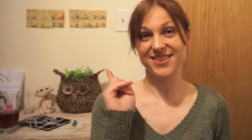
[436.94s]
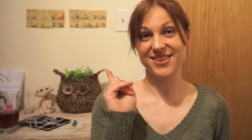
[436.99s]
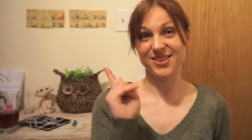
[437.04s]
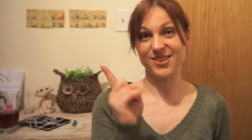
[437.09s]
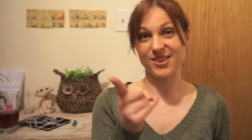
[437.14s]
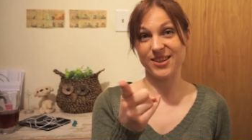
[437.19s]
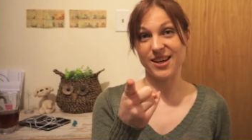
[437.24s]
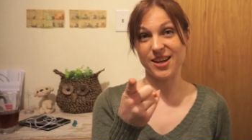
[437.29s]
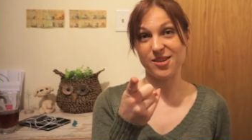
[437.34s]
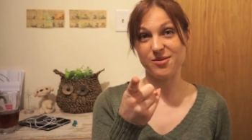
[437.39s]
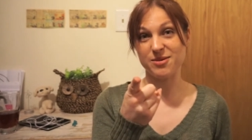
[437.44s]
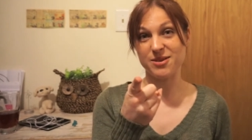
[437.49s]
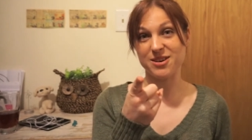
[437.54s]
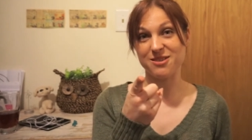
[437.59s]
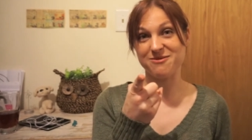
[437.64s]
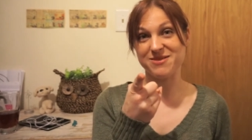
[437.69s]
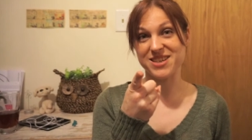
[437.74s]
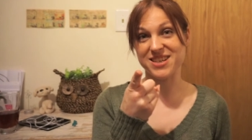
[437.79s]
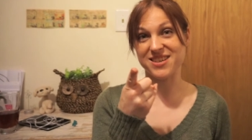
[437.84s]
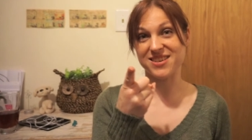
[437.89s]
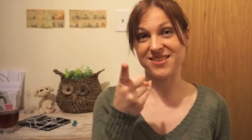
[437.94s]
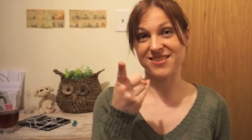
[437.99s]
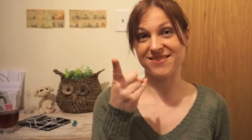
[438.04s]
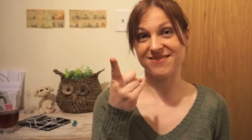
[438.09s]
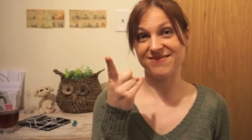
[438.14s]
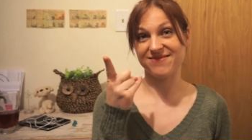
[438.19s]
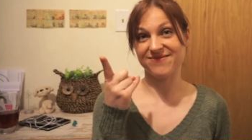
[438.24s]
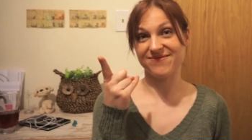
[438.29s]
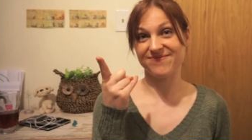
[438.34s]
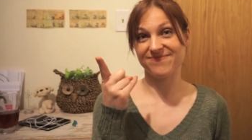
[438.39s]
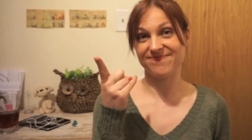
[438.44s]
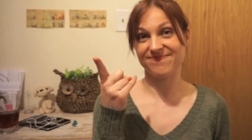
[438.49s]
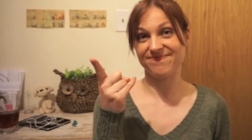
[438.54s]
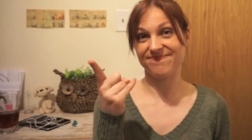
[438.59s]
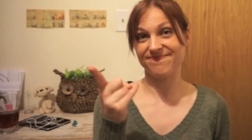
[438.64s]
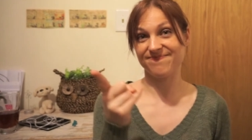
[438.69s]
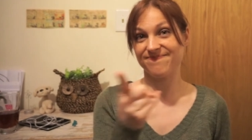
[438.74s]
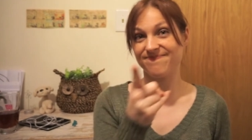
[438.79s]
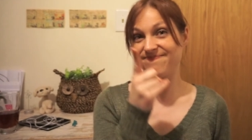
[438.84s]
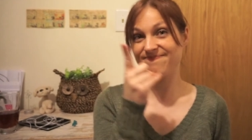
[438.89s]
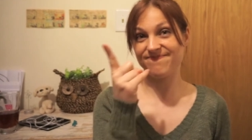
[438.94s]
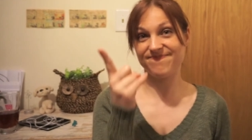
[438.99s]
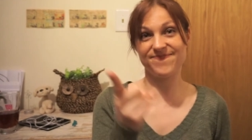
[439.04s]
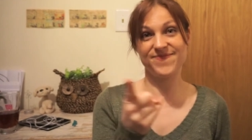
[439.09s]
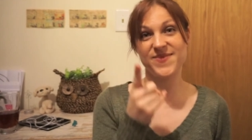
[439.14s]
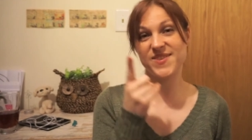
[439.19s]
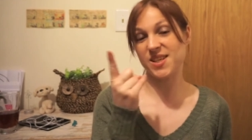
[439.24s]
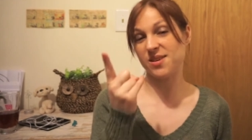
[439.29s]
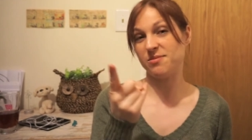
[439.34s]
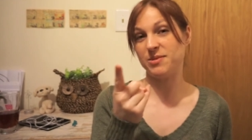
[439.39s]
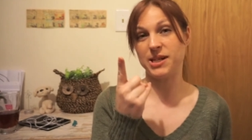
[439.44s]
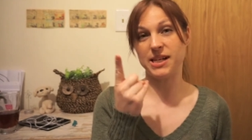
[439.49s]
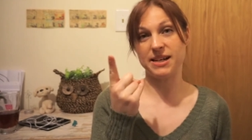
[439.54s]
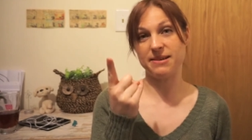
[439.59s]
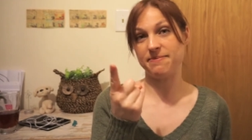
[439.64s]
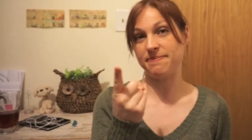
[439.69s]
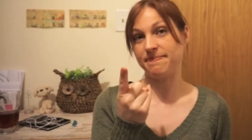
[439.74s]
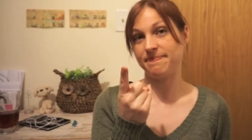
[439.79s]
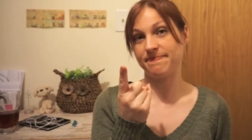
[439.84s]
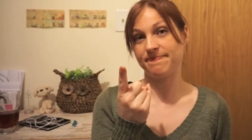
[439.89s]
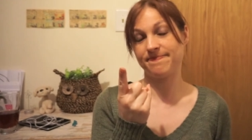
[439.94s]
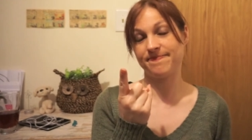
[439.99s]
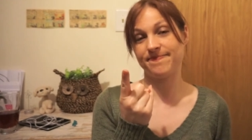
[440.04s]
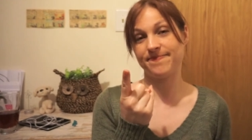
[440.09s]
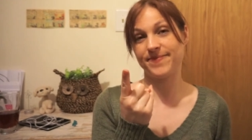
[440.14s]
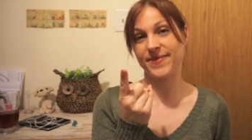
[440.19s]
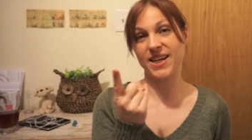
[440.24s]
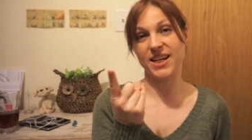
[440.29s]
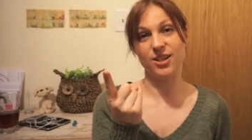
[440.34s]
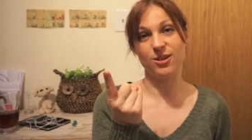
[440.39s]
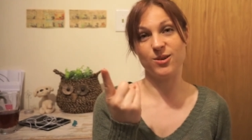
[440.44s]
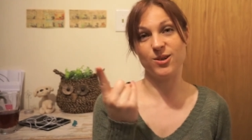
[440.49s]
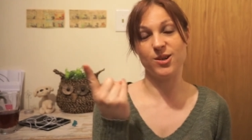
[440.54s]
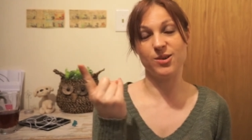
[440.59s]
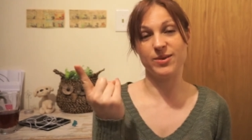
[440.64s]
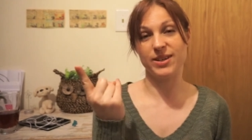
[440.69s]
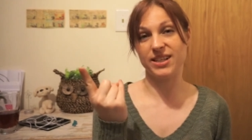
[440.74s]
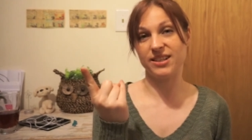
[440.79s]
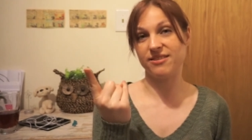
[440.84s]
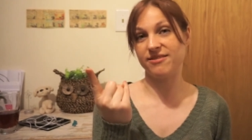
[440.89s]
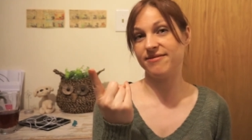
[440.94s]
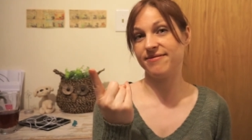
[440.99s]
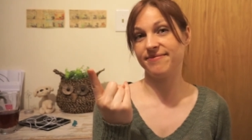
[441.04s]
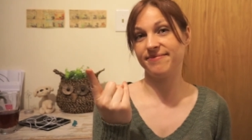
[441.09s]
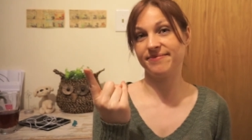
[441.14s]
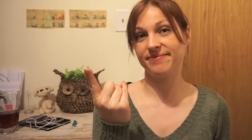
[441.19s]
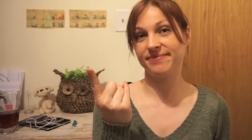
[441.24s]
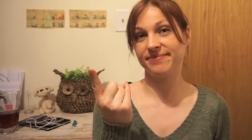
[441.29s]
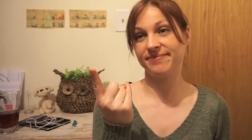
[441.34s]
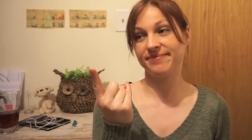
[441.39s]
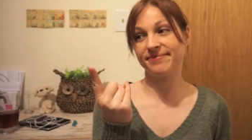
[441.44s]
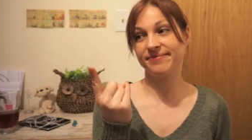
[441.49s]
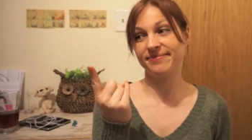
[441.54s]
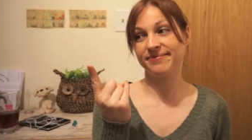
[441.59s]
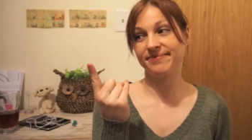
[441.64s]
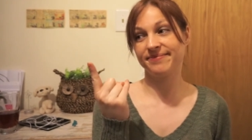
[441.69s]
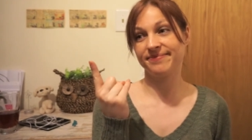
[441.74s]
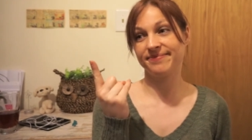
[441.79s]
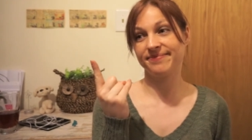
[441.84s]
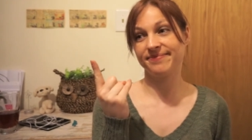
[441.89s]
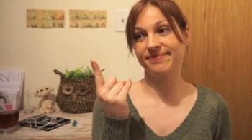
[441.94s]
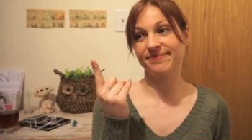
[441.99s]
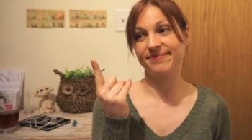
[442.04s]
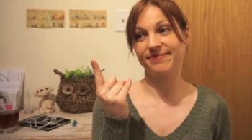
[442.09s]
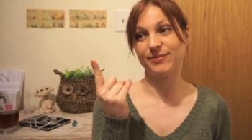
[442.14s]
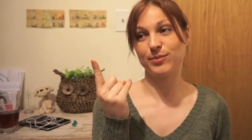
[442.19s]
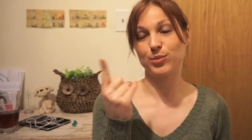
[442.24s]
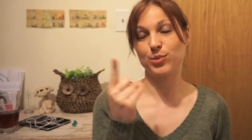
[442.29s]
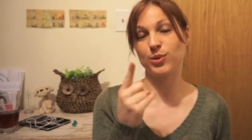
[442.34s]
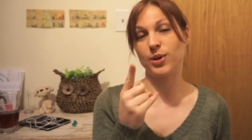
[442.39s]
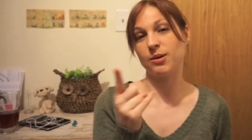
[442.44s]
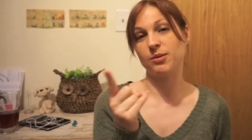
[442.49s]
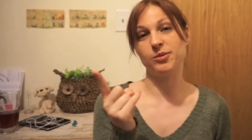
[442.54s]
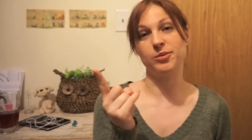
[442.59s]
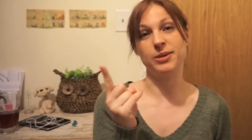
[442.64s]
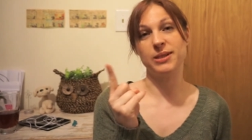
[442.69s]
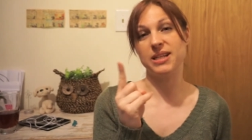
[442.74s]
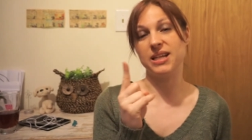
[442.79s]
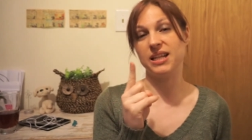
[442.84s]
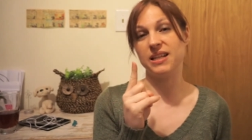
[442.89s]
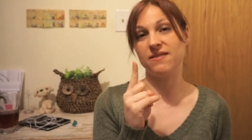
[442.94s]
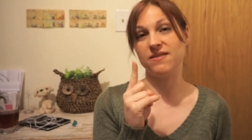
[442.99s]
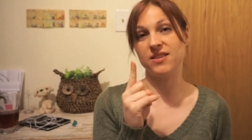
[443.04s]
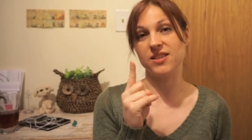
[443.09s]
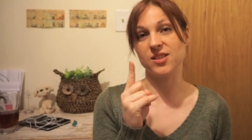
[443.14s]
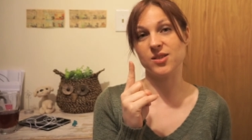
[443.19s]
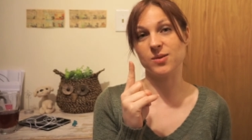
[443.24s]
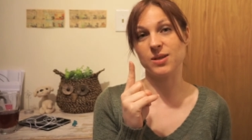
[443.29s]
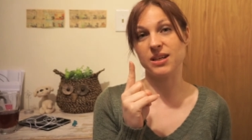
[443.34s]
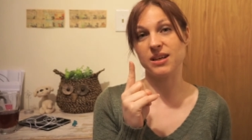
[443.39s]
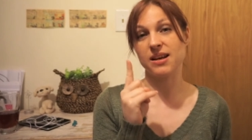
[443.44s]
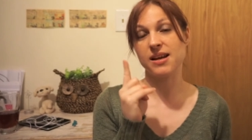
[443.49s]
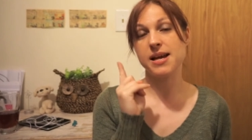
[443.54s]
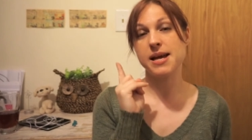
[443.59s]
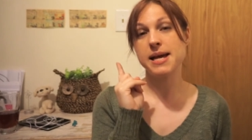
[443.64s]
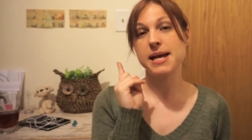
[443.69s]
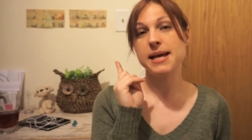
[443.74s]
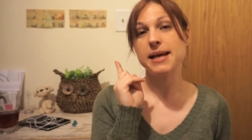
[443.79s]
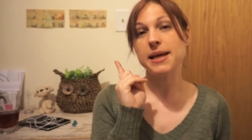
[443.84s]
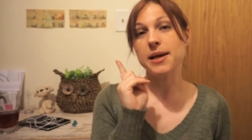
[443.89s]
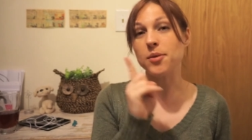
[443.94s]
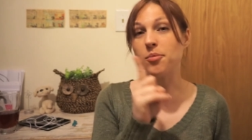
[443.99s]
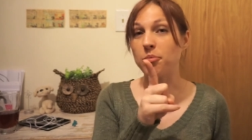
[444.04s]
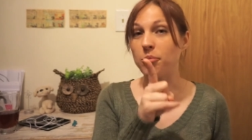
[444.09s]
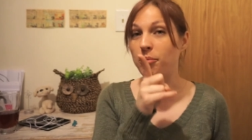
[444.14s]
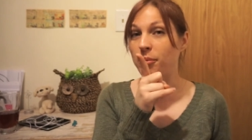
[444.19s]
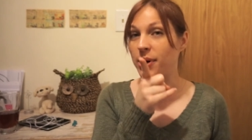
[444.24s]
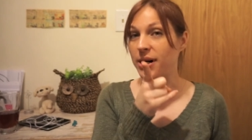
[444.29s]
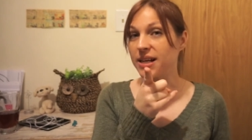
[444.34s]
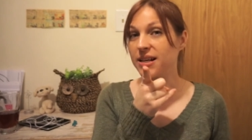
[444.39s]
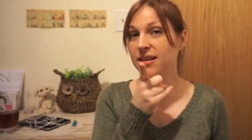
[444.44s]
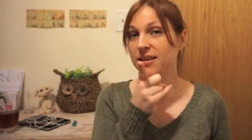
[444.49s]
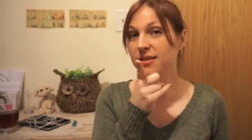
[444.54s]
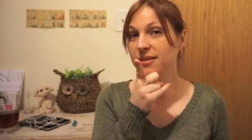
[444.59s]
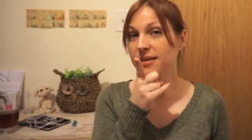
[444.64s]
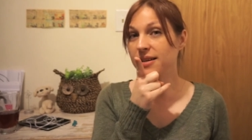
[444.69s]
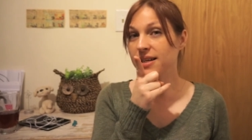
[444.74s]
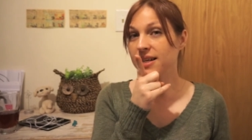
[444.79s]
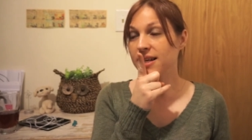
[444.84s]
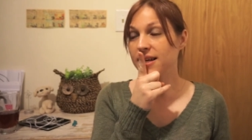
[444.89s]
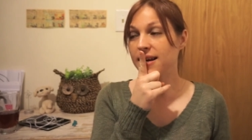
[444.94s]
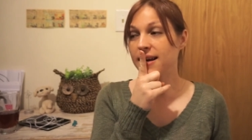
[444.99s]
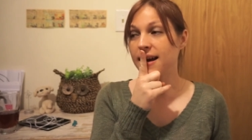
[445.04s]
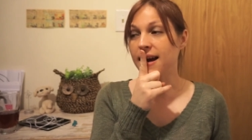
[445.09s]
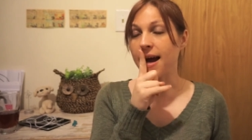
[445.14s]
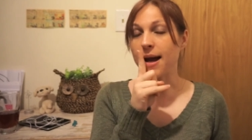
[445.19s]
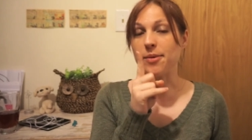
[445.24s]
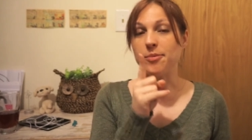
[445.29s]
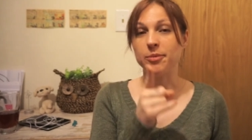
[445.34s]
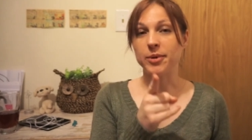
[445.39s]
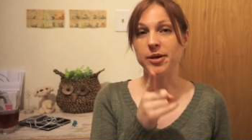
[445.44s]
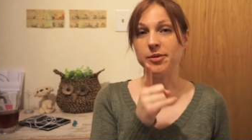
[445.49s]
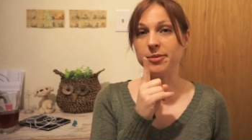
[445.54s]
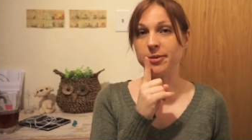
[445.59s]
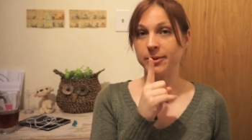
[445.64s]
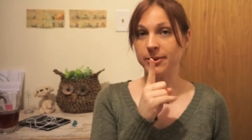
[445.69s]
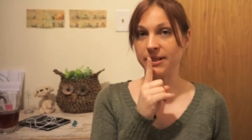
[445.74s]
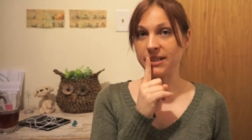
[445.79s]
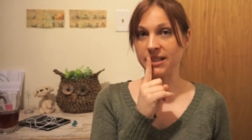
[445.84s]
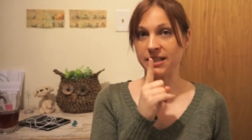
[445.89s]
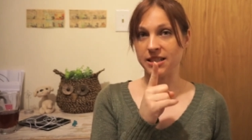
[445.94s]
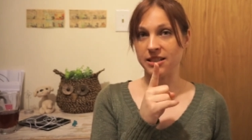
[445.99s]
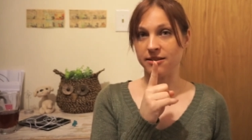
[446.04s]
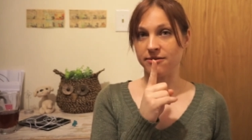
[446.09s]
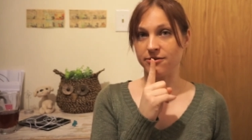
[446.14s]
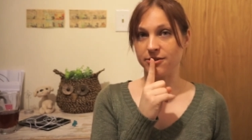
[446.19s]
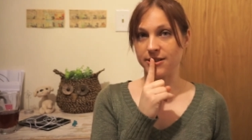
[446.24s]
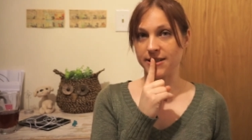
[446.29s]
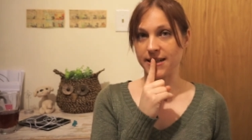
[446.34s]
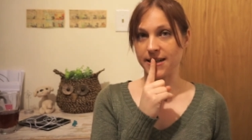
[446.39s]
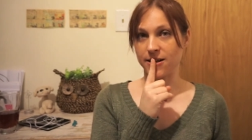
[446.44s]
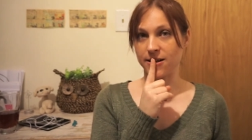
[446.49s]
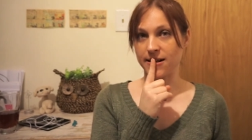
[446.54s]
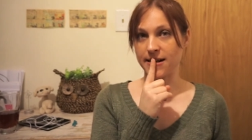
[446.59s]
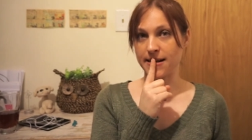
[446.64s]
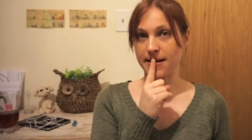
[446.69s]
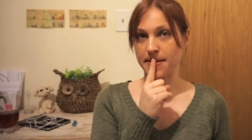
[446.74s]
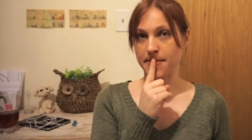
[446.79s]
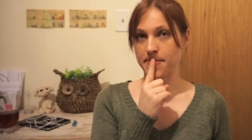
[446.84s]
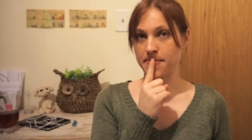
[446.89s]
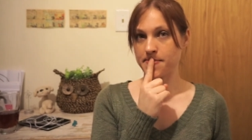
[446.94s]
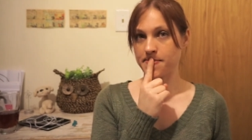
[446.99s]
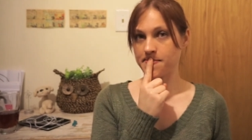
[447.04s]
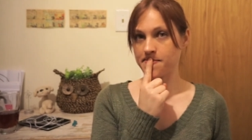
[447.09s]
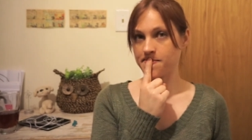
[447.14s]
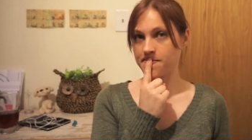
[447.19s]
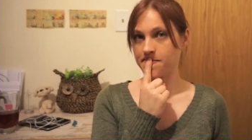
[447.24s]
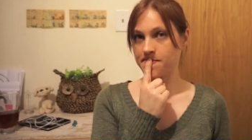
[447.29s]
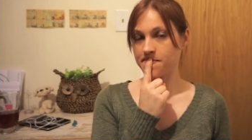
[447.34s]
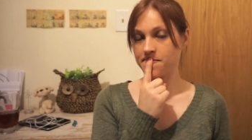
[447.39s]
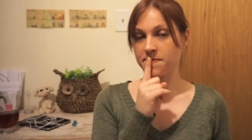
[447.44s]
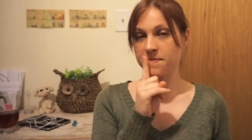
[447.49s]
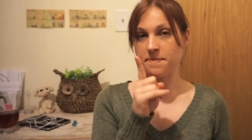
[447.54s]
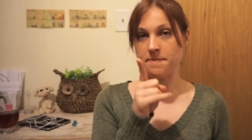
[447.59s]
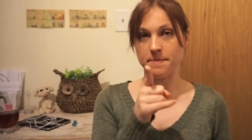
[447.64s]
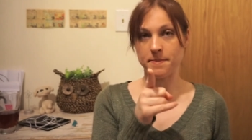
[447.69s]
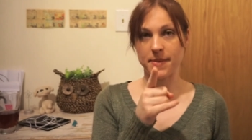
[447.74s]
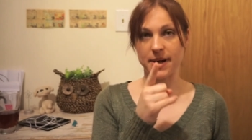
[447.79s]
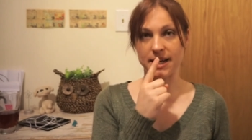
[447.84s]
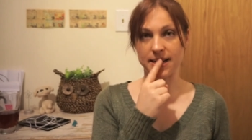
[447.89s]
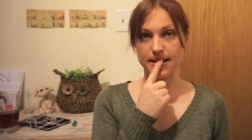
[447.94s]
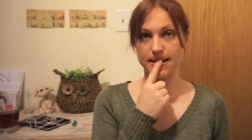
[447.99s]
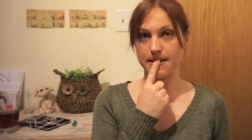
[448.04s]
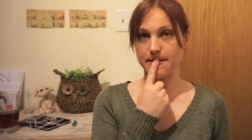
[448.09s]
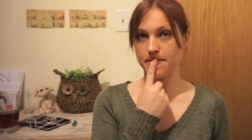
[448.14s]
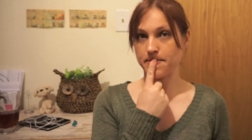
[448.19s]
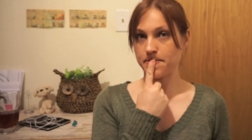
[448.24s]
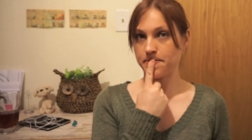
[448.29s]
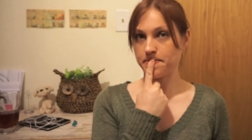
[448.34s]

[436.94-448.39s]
So that'll be coming sometime. I don't know when. Probably not even this week. I might be able to get it done for Saturday. Might.